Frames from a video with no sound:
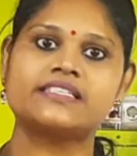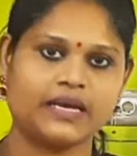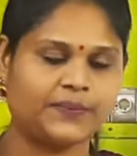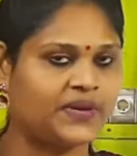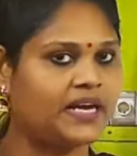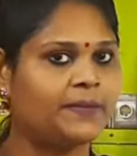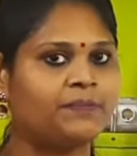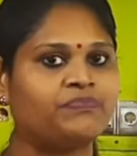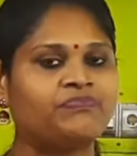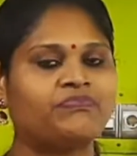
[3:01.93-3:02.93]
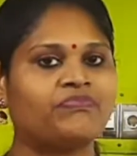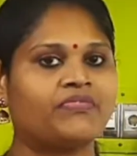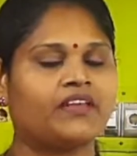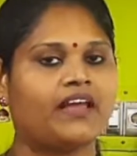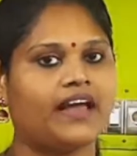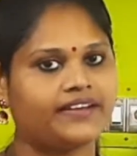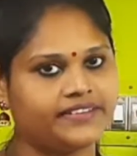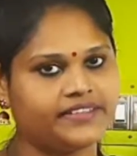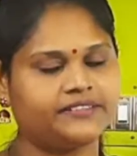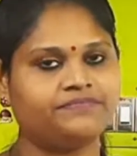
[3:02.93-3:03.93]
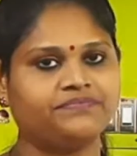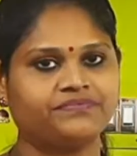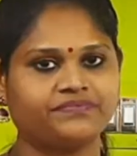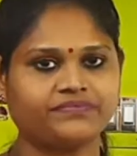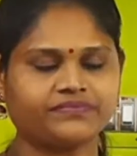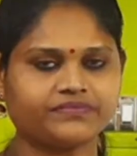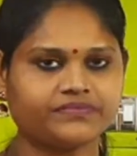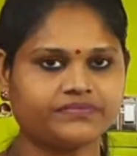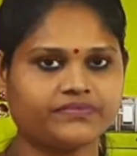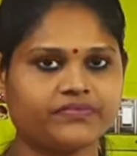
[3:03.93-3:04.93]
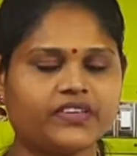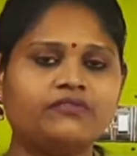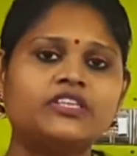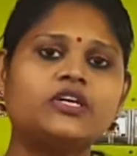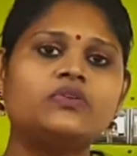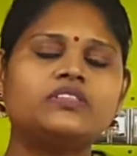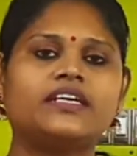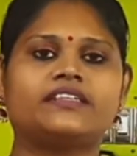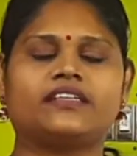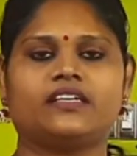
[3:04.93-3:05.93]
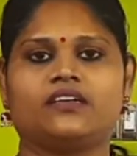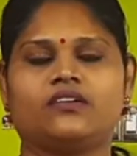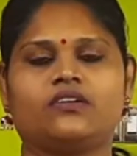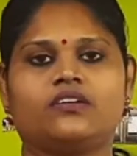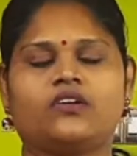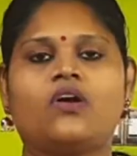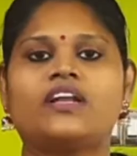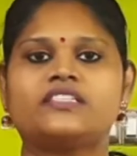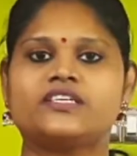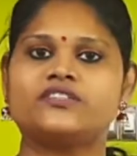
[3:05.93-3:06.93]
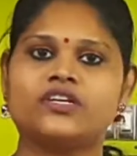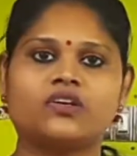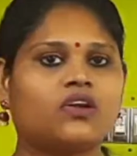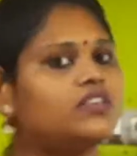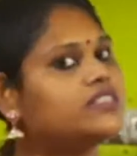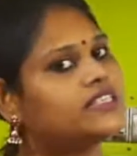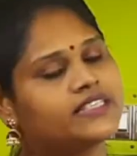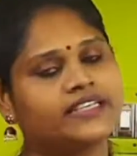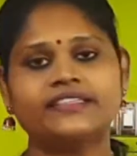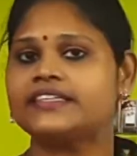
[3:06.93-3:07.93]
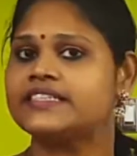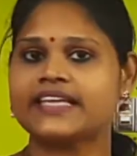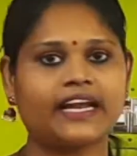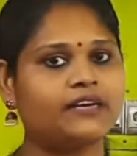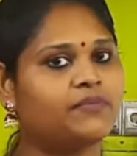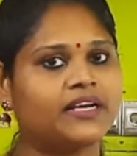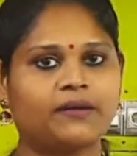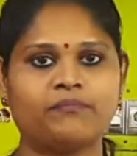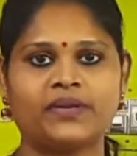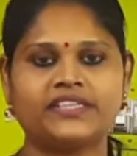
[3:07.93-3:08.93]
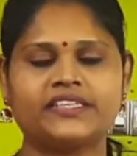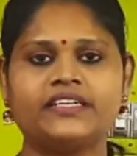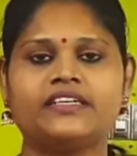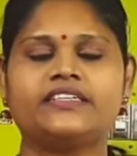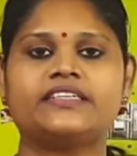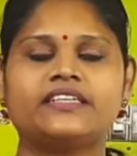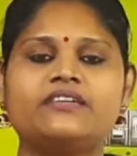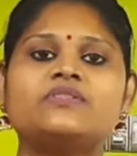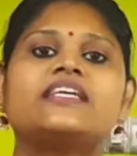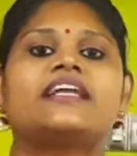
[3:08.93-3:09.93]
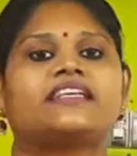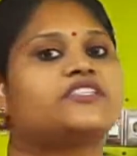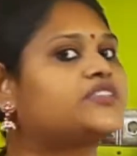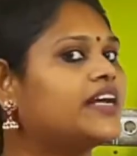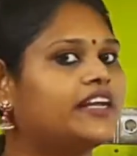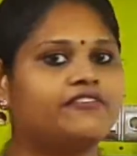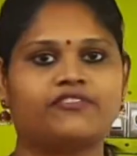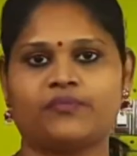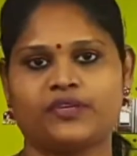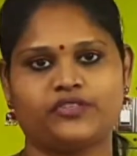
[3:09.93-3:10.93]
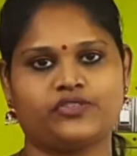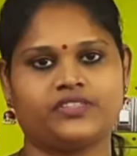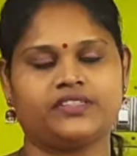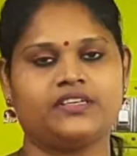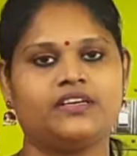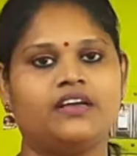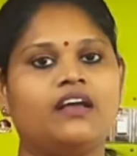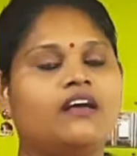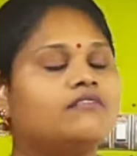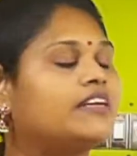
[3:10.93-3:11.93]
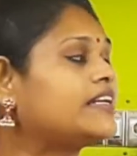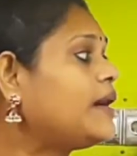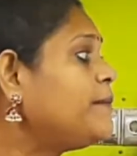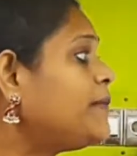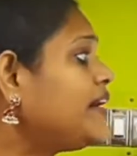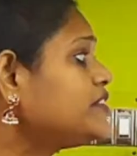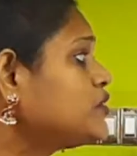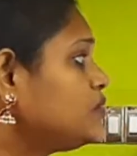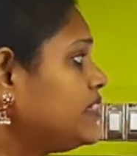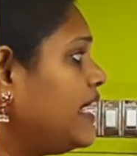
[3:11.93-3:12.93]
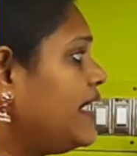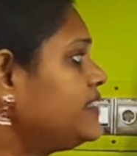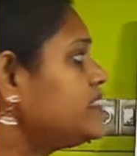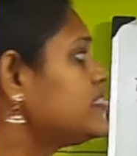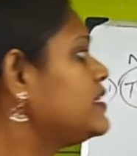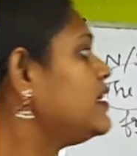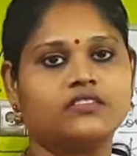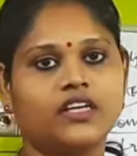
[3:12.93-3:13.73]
comma, and without that non-essential clause, the sentence can be completed. It gives an extra information. When compared to that, the